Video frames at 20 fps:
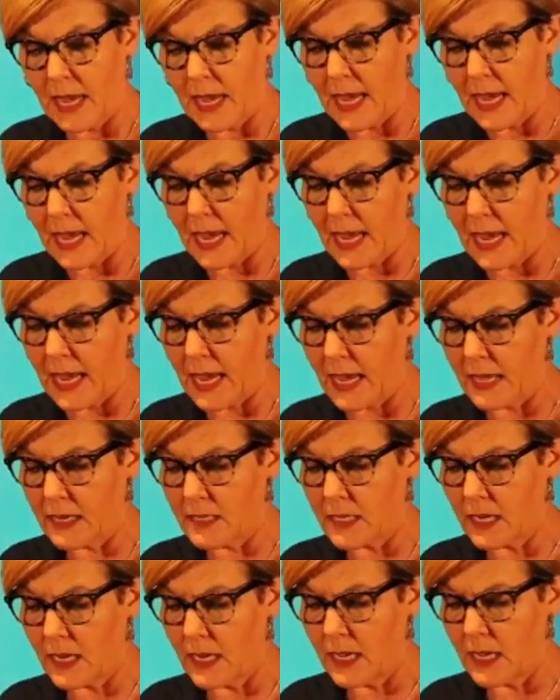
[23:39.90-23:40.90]

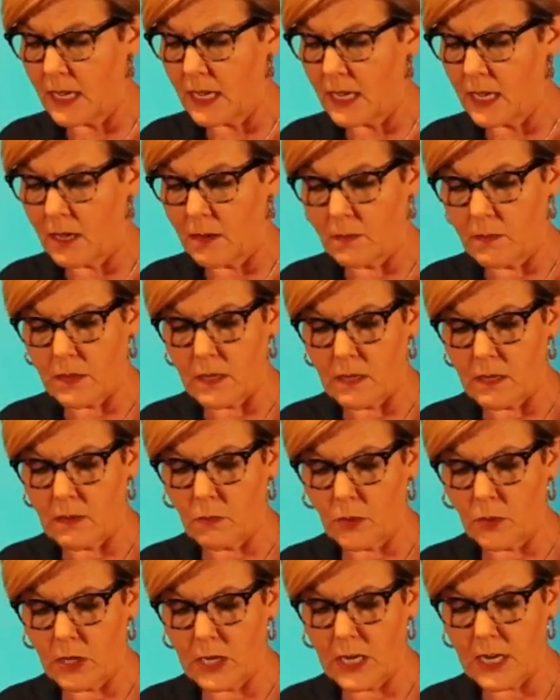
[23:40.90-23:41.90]
And um,
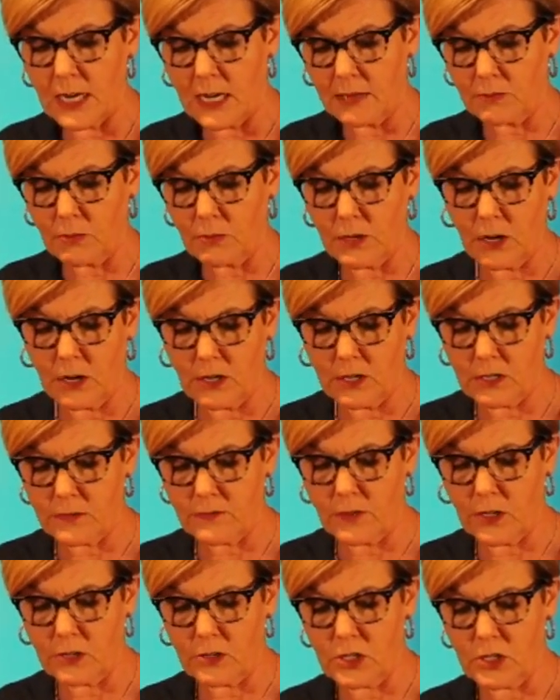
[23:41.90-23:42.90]
Woody Guthrie heard his
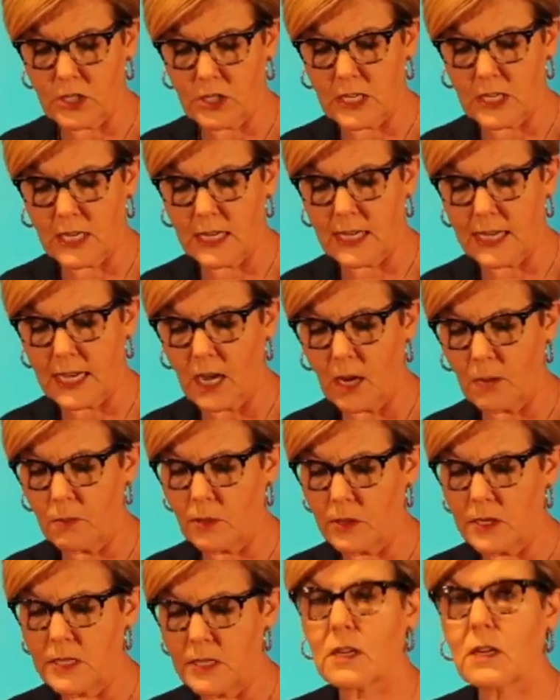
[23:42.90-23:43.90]
father sing
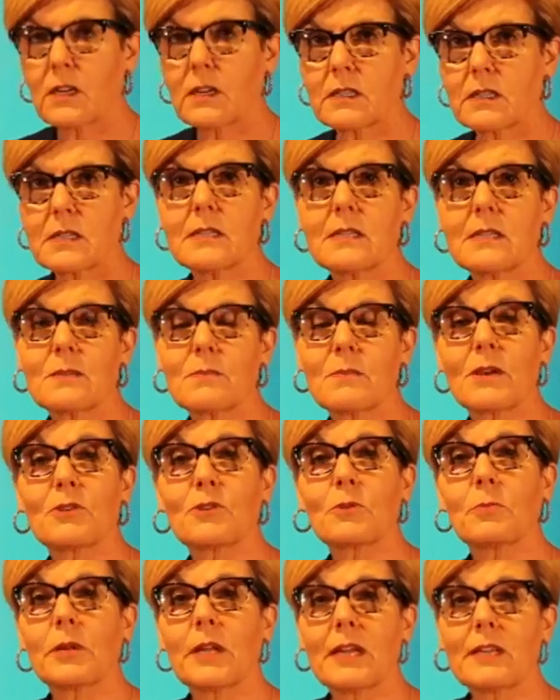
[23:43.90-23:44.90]
cowboy songs and his
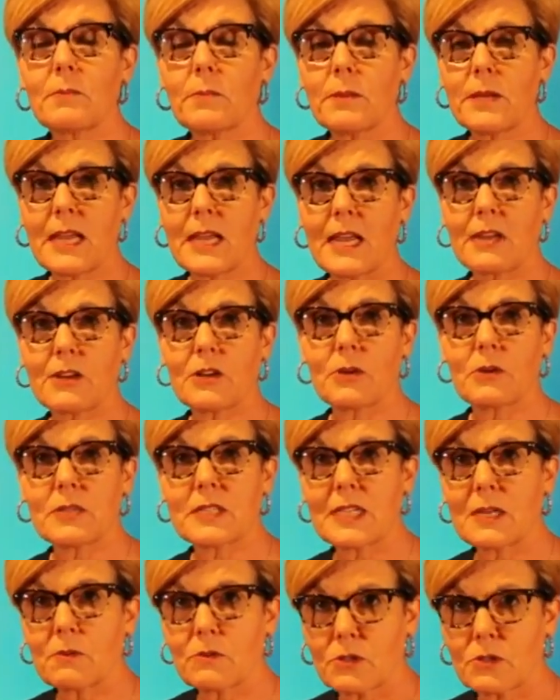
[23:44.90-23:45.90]
mother play the piano
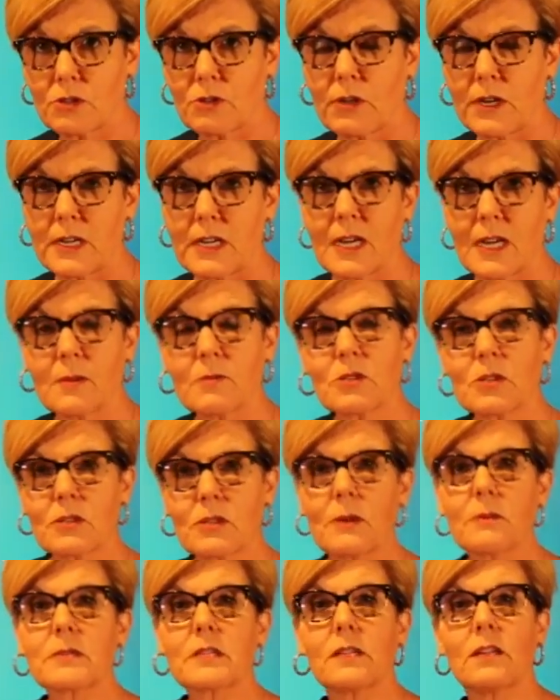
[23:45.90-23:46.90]
as he was growing up. So
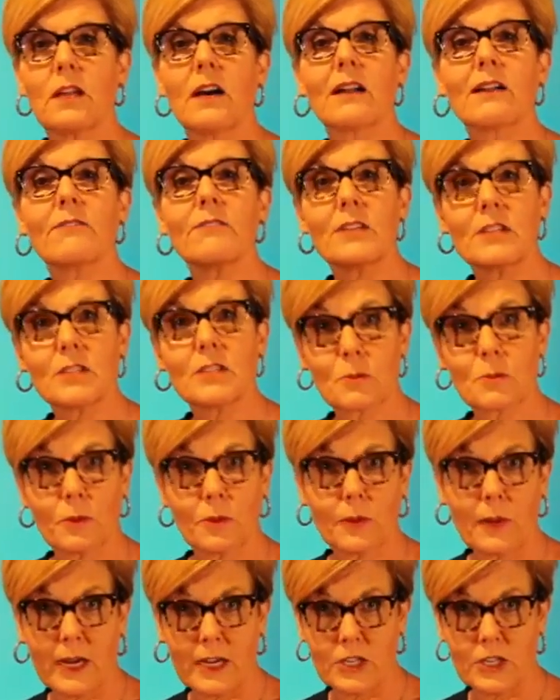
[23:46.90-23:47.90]
that was a lot of
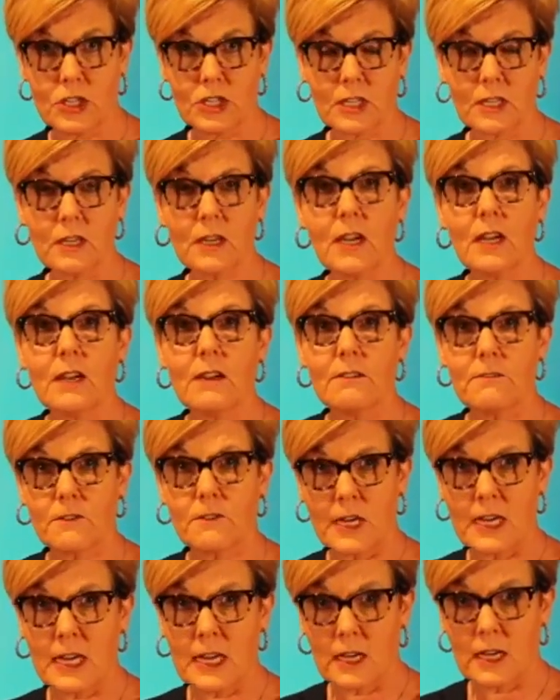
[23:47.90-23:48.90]
inspiration
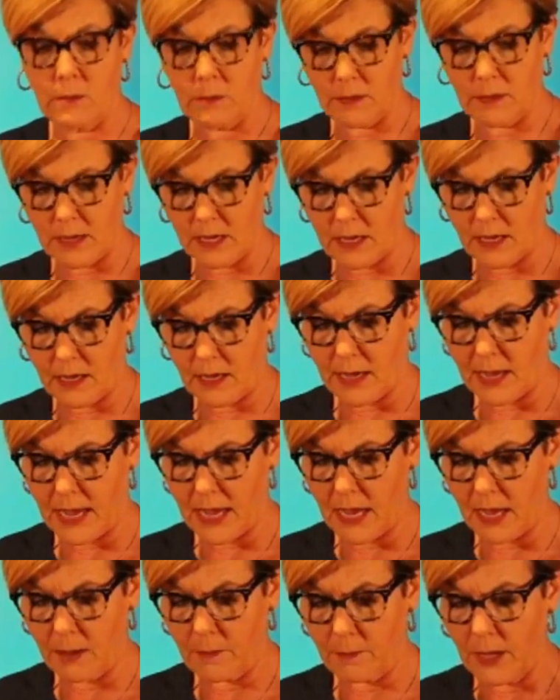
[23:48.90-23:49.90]
for him.
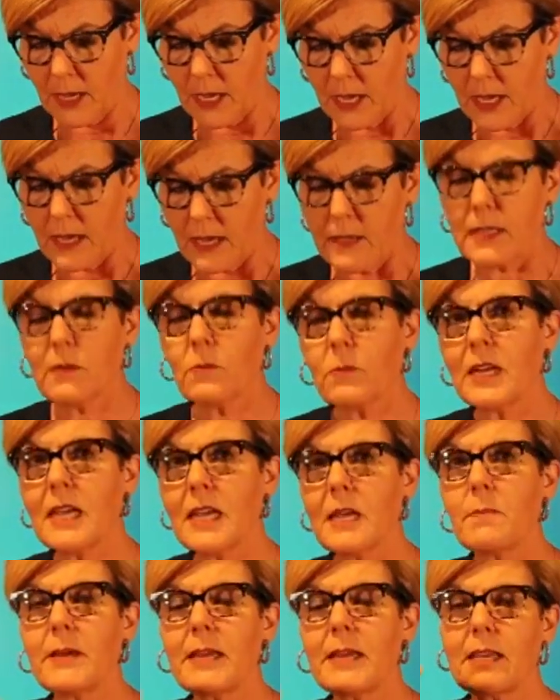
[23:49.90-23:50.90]
Um, then when
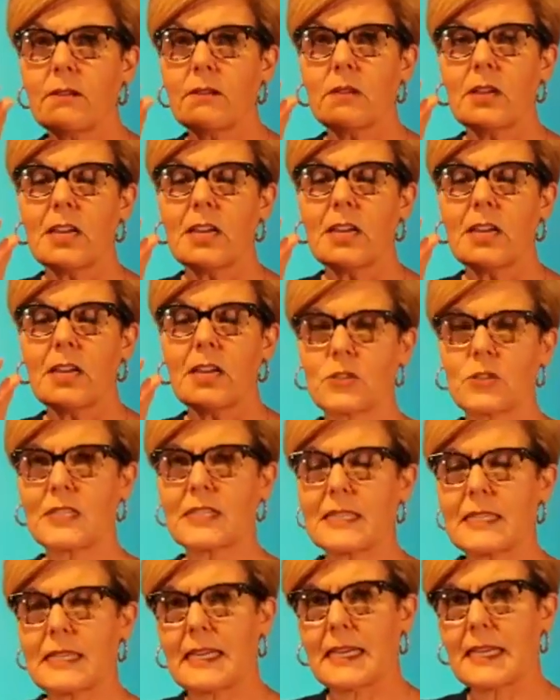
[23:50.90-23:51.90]
he be, he turned
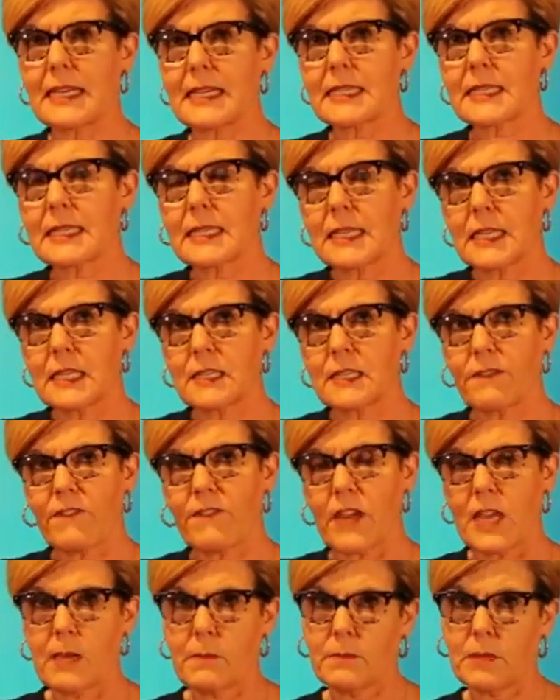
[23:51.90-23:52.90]
six, his
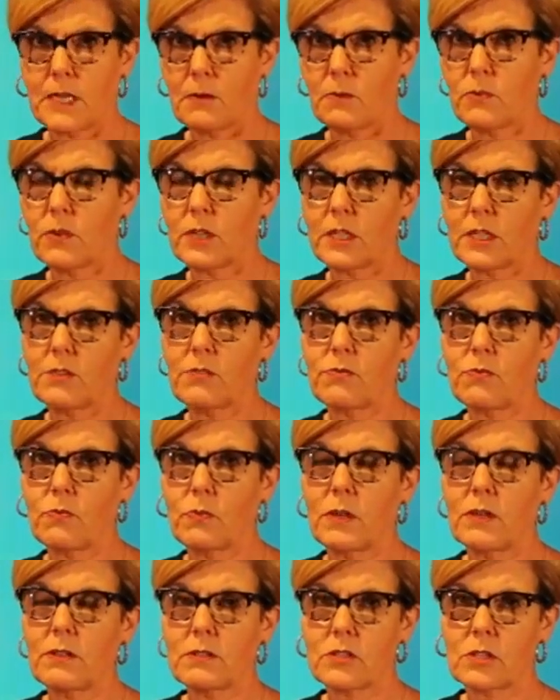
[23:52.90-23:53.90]
family really
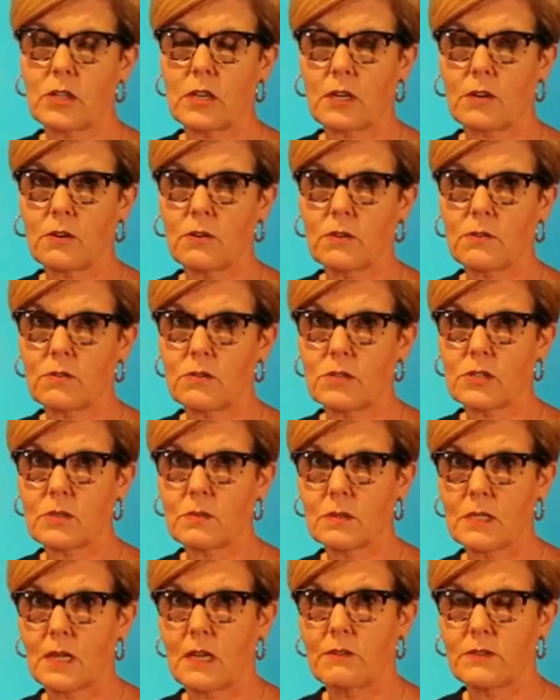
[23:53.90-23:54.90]
went started going through
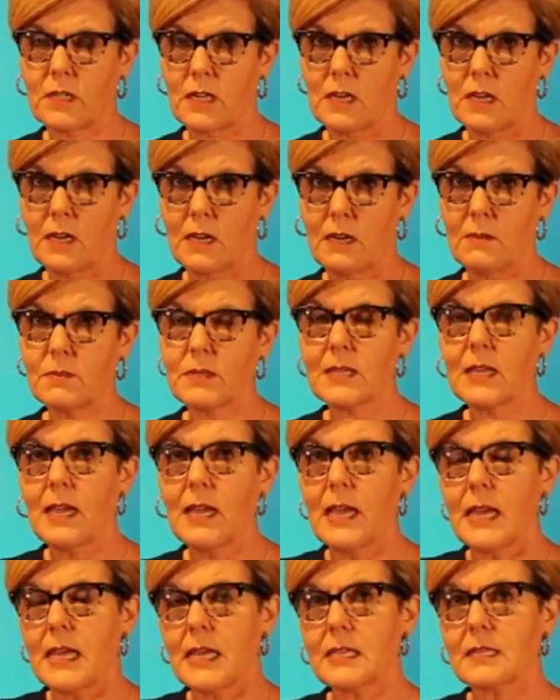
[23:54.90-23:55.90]
some tough times.
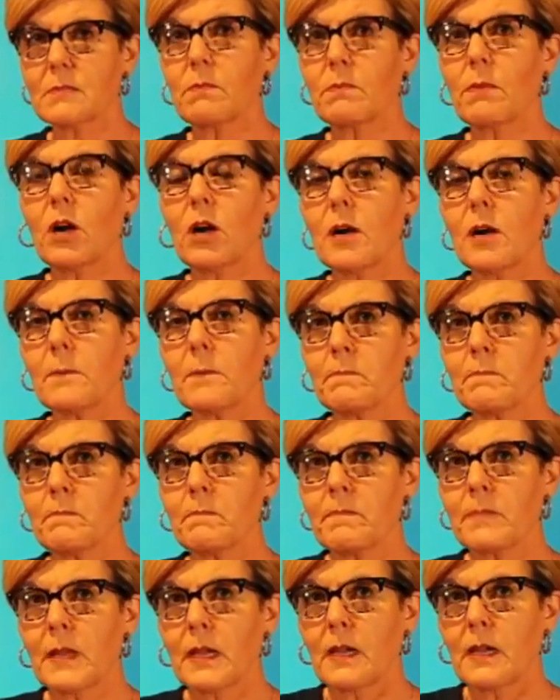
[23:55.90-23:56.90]
His
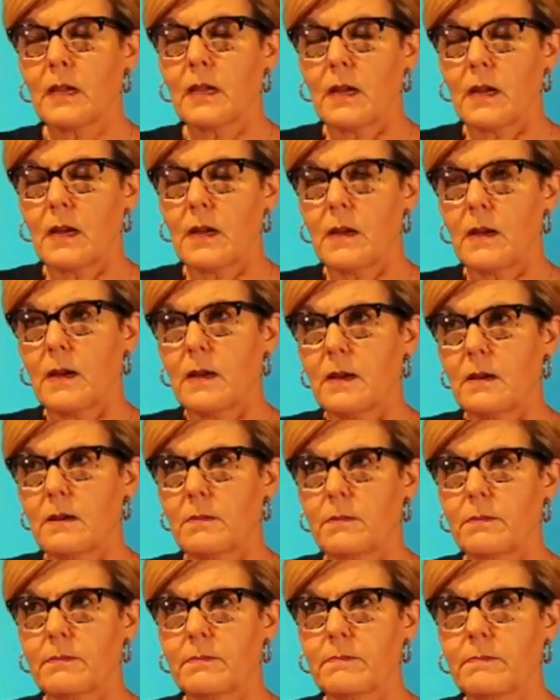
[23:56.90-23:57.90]
mom,
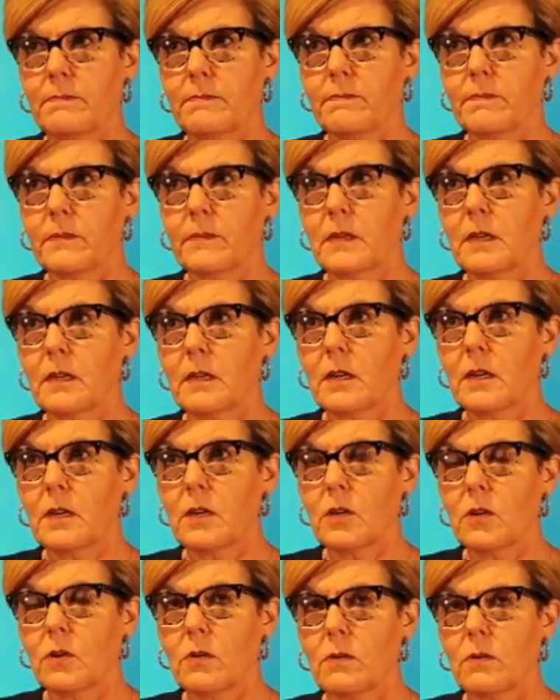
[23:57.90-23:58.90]
um,
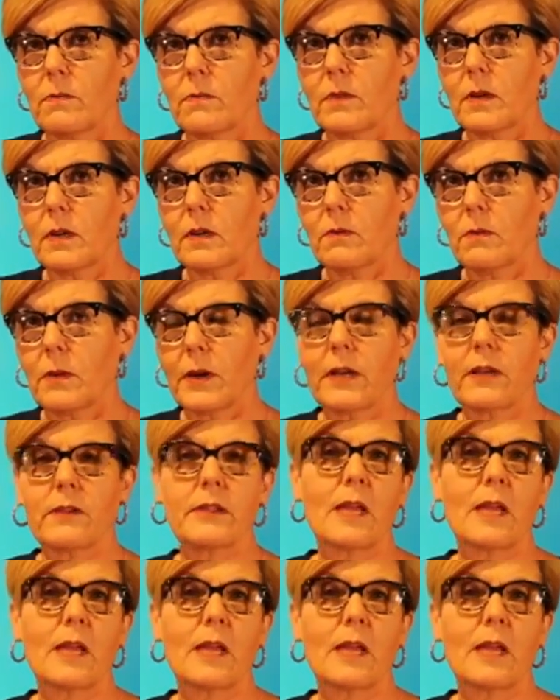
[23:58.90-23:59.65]
well, they